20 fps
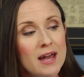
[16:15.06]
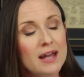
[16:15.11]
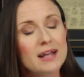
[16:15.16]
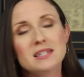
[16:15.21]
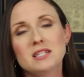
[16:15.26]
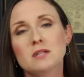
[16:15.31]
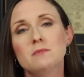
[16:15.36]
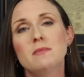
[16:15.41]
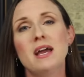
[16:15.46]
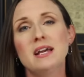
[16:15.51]

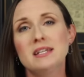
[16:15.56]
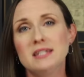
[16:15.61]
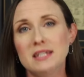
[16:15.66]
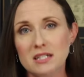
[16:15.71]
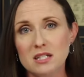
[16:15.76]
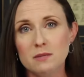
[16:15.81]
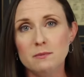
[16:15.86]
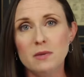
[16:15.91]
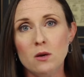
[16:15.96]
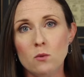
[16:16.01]
It's
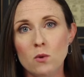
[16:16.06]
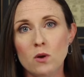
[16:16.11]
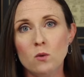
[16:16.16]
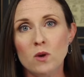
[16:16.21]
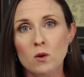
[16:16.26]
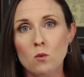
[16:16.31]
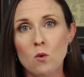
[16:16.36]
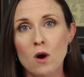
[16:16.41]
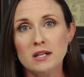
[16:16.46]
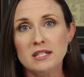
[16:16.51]
amazing to me when
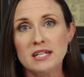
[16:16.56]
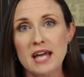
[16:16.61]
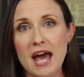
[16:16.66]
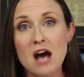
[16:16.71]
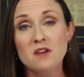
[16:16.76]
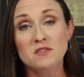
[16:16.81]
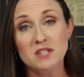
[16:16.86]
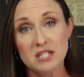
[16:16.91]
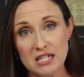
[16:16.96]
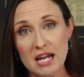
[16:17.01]
we want to
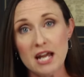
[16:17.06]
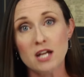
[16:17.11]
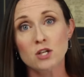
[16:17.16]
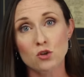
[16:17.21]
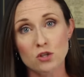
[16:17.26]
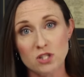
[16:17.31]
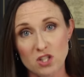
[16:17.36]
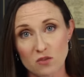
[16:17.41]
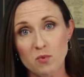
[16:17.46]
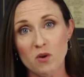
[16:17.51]
have
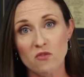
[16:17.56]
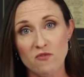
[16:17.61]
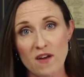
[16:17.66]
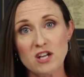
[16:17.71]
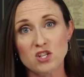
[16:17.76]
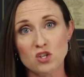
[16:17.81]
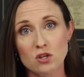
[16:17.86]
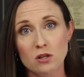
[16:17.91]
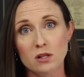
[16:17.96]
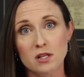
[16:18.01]
standards of
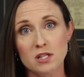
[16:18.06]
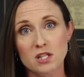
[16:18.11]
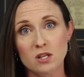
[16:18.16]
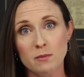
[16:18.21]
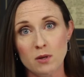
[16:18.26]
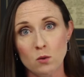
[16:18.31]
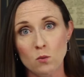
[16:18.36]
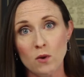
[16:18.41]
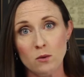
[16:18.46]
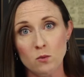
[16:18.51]

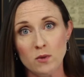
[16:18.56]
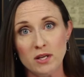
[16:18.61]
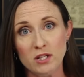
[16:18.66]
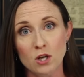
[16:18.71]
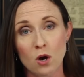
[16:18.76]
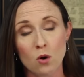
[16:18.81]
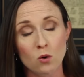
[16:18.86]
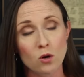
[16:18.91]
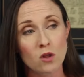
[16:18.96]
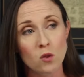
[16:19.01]
professionalism and when we
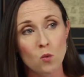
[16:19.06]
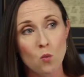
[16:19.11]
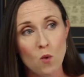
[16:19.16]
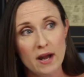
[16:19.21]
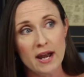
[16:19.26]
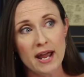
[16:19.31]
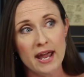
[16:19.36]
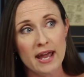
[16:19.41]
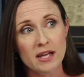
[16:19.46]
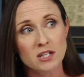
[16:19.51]
don't. On the
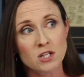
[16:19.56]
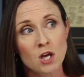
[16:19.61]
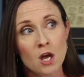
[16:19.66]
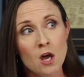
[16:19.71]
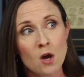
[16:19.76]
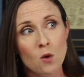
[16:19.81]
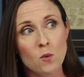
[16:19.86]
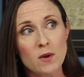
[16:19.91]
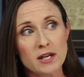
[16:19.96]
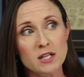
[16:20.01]
one hand,
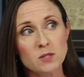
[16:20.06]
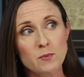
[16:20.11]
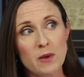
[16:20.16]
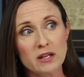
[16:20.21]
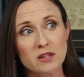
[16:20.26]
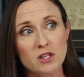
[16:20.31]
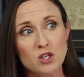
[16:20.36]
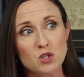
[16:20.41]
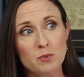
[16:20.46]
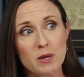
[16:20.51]
we
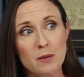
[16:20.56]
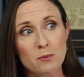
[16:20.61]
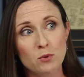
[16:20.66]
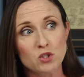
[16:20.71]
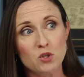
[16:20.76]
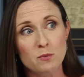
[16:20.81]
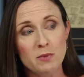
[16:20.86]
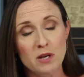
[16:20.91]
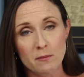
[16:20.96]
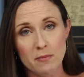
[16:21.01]
expect these people
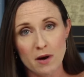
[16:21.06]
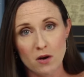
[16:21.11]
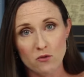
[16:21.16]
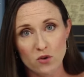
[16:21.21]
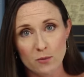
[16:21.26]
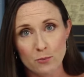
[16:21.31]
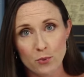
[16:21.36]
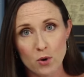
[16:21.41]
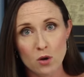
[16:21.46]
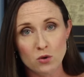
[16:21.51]
to be above
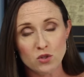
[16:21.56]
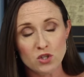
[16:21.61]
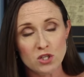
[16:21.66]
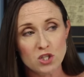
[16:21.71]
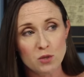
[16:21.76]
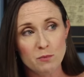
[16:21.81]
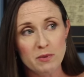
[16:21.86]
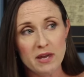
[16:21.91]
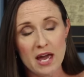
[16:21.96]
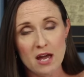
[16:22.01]
reproach
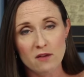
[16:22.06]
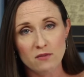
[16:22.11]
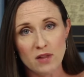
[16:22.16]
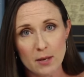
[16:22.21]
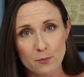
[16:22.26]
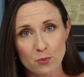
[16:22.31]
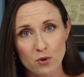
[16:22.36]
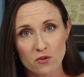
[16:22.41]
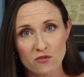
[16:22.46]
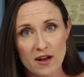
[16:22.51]
and to behave
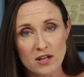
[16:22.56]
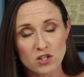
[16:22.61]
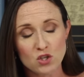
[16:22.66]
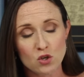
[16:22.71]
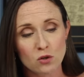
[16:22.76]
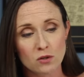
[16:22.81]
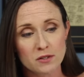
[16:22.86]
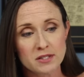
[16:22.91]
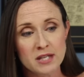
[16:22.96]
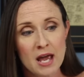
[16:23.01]
like
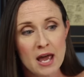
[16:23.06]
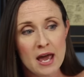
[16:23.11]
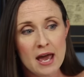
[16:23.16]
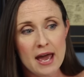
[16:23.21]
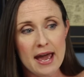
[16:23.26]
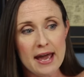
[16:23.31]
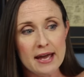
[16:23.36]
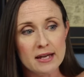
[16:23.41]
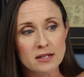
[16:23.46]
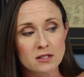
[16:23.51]
professionals
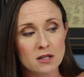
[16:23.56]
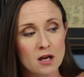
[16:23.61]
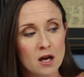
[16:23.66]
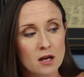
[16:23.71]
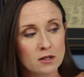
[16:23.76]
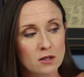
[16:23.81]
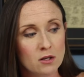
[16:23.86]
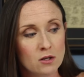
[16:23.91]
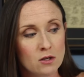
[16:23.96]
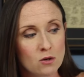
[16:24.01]
and,
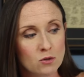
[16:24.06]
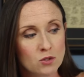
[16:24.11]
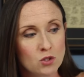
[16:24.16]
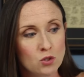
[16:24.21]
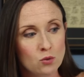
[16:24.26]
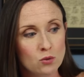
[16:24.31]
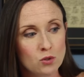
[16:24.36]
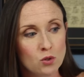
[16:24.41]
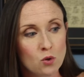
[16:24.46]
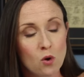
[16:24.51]

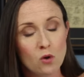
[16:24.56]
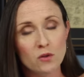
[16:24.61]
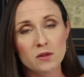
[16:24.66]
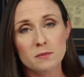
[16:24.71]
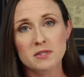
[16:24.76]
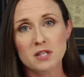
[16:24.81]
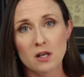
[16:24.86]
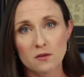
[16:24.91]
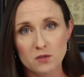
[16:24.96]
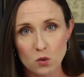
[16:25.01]
to hold
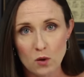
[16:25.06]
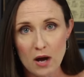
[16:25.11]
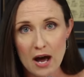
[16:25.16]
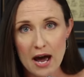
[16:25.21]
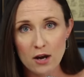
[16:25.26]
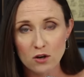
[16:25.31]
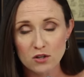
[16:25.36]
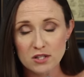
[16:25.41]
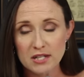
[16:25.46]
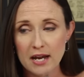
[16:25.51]
themselves to a
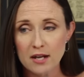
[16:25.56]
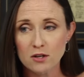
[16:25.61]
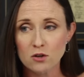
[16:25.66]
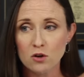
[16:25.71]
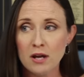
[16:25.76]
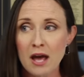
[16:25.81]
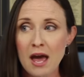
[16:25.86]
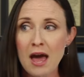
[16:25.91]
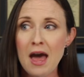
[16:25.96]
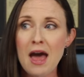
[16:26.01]
higher standard.